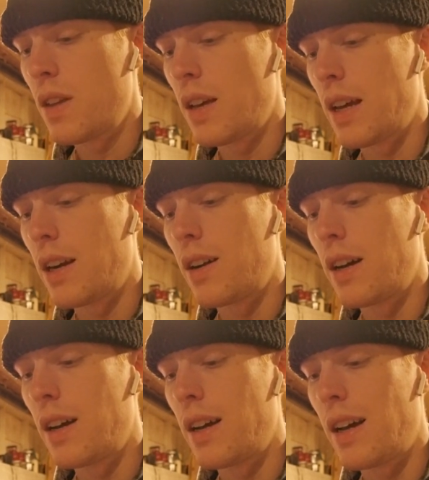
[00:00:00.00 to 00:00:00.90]
I don't
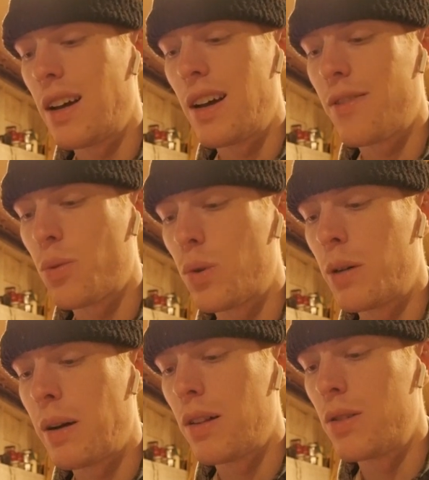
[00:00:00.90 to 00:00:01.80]
have to worry
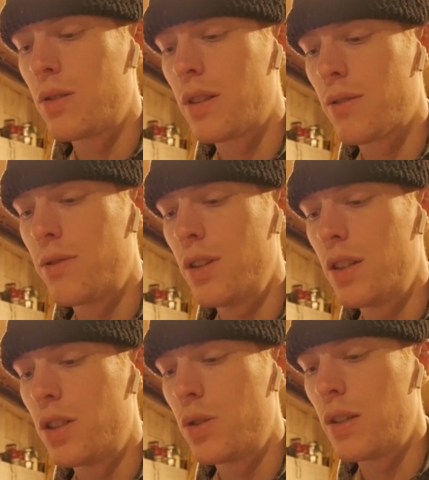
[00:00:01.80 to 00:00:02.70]
about losing
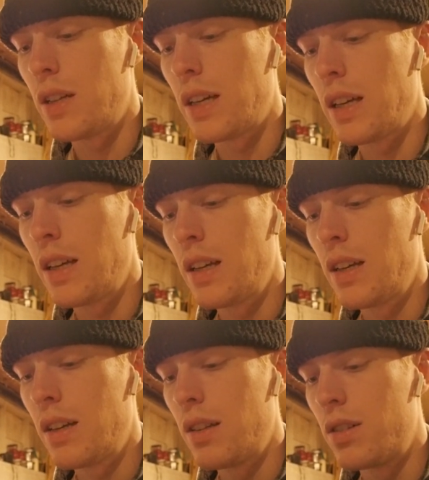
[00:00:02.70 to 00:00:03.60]
footage, really.
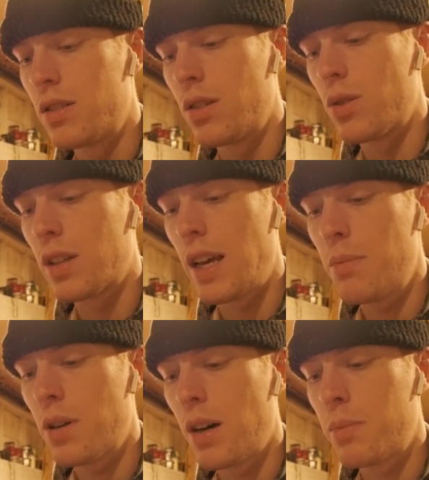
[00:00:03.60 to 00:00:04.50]
There's no
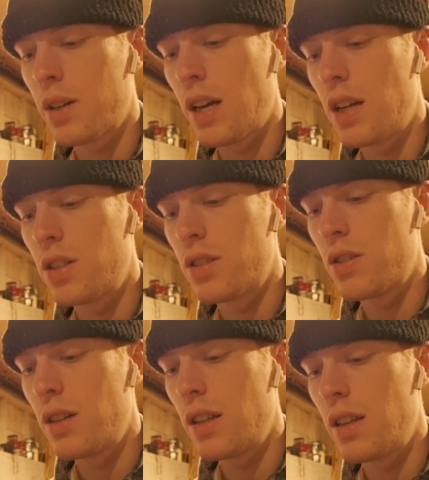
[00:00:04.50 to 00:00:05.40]
tape complications
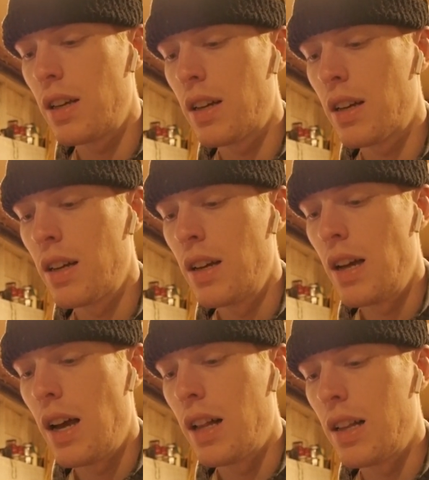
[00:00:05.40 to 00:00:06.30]
or anything.
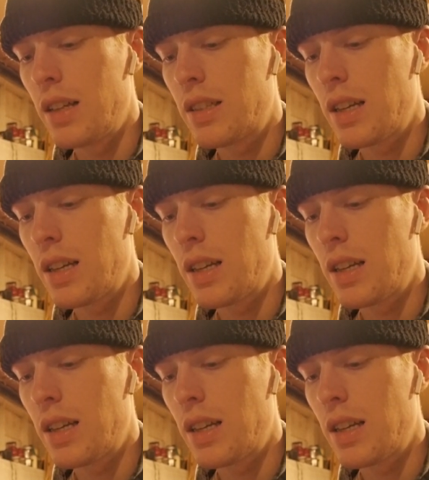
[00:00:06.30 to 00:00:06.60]
Unless